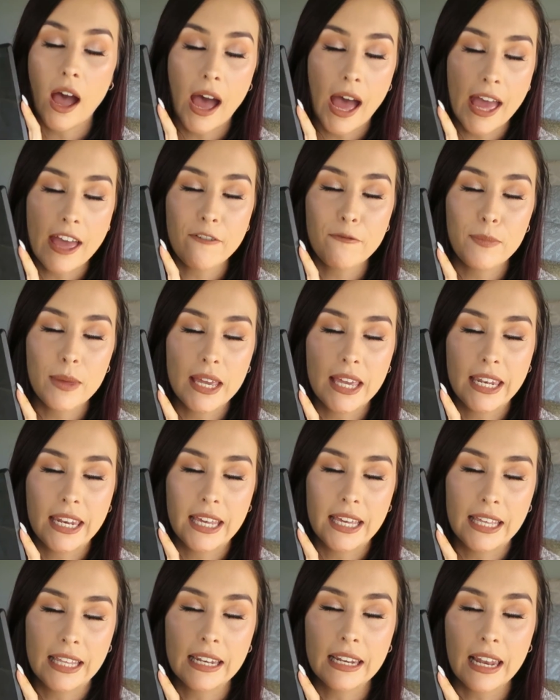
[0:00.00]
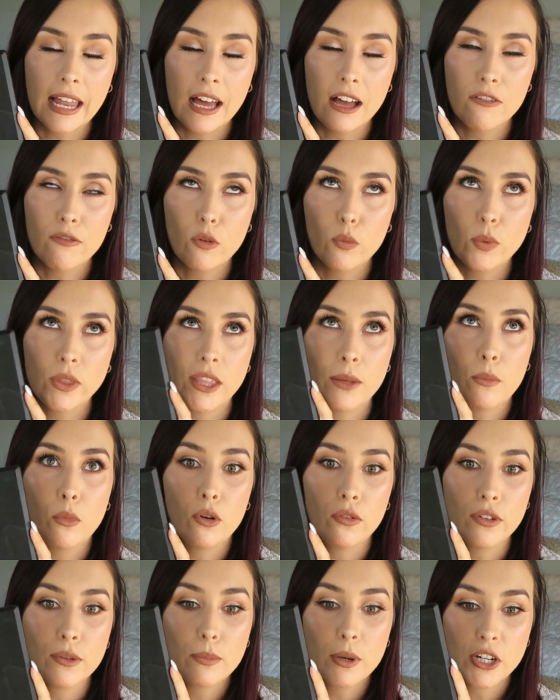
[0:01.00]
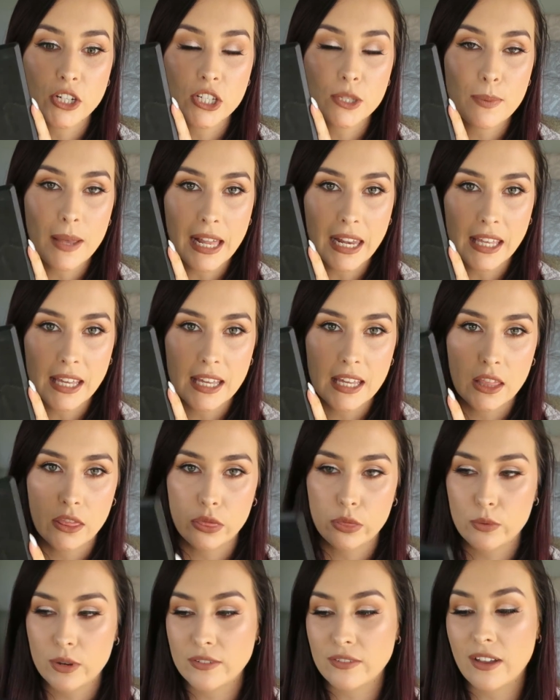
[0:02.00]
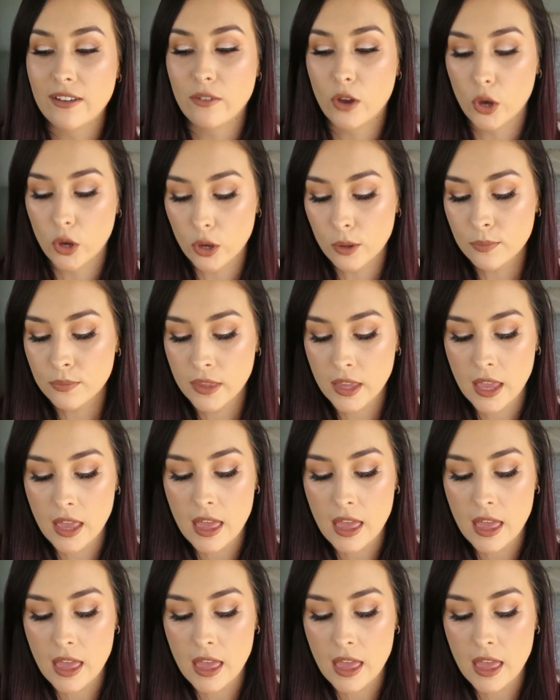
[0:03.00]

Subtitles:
I have been in love with the Morphe Brushes palette in 350.